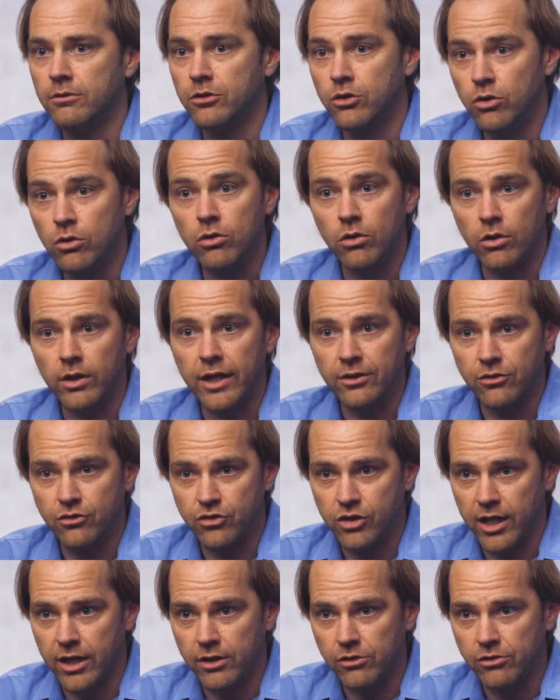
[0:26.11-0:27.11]
Google has
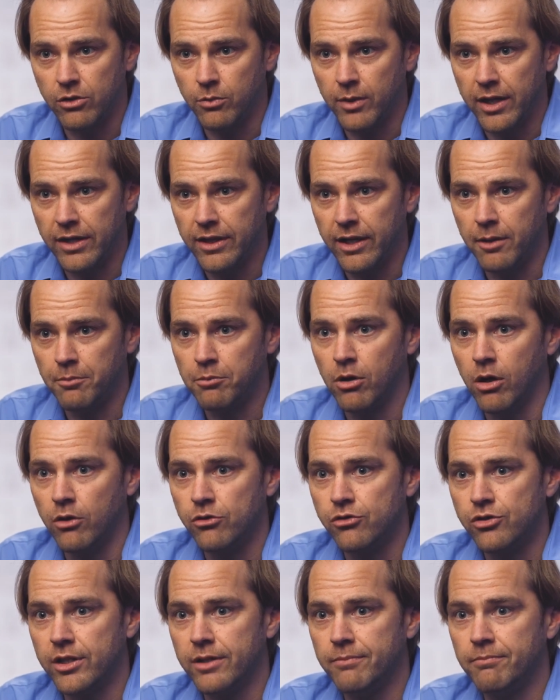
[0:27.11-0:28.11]
changed the way they
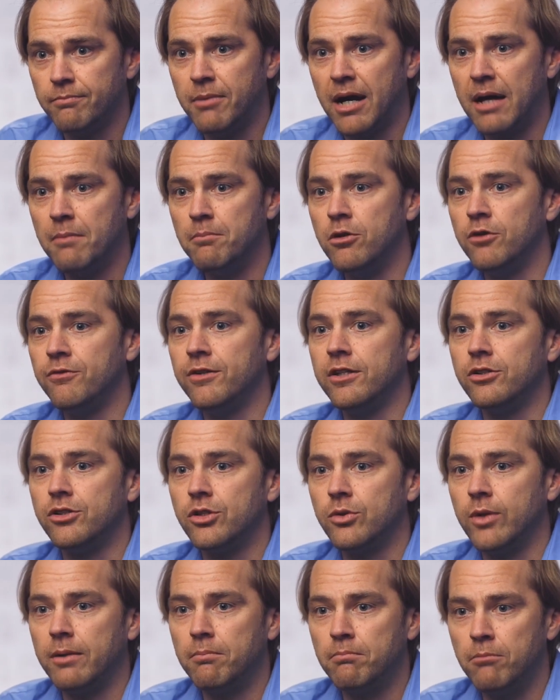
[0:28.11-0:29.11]
approach it by moving
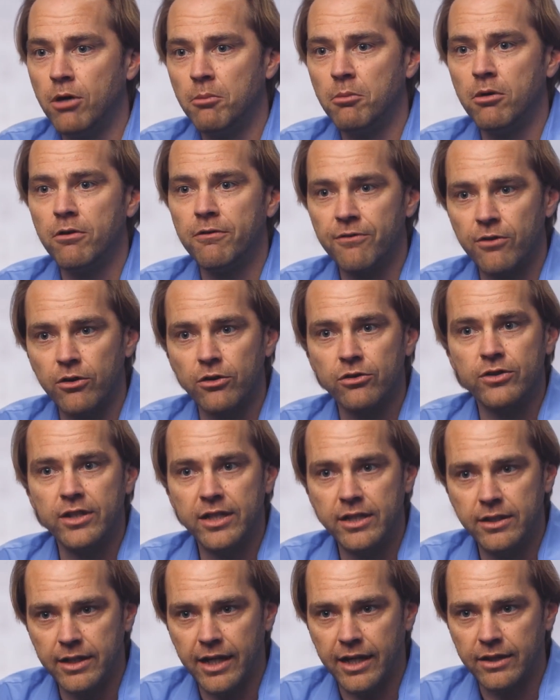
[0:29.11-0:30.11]
to a mobile-first
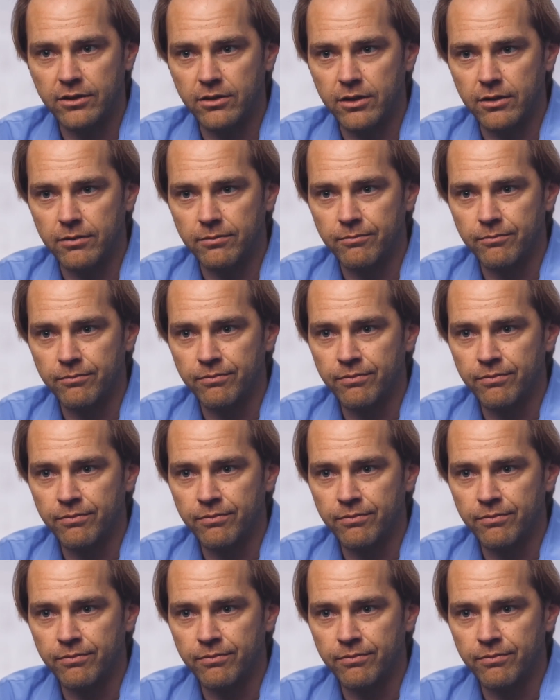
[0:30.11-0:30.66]
indexing.